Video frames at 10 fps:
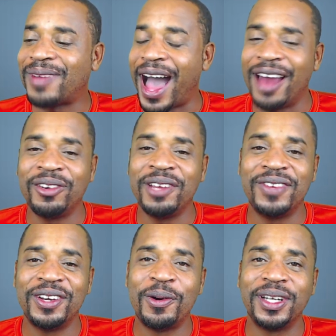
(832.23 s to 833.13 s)
I don't
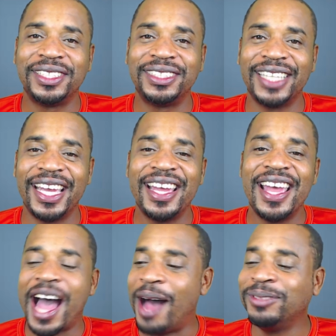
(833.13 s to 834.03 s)
even know what to say.
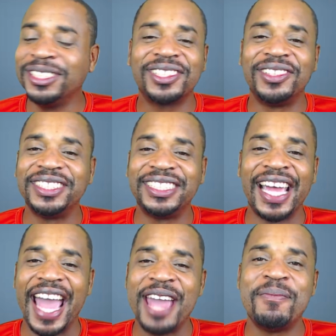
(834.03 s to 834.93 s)
I'm just gonna
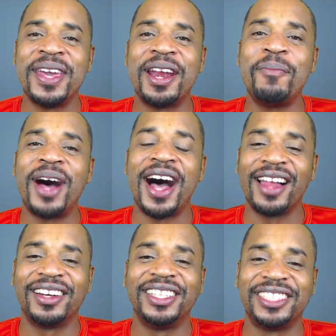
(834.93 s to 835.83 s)
say, hey man, I'm gonna
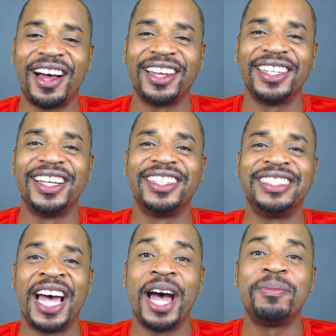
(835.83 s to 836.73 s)
holler at y'all another
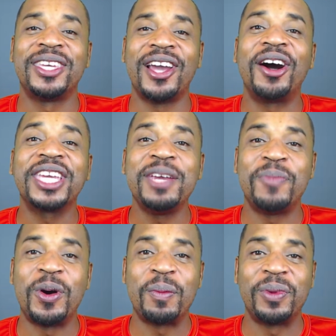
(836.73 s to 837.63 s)
time. Y'all
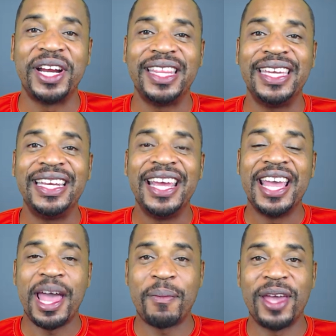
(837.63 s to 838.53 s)
keep on breathing,
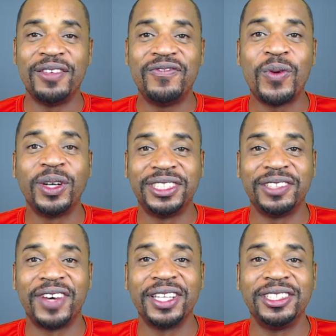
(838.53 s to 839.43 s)
and may the force
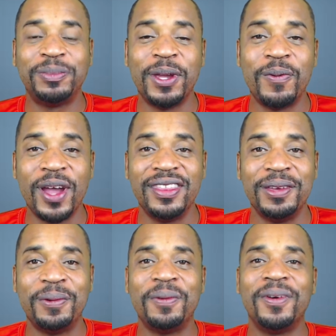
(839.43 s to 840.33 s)
of others be with
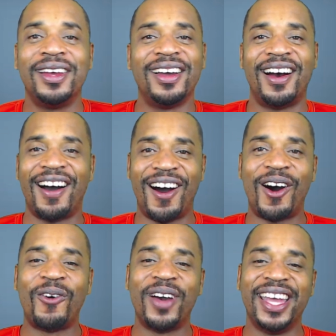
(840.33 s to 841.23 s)
you
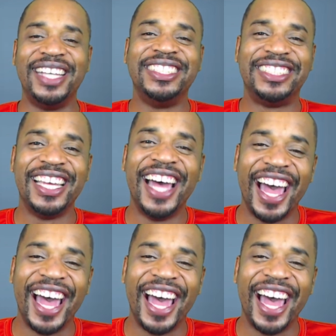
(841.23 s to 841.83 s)
always.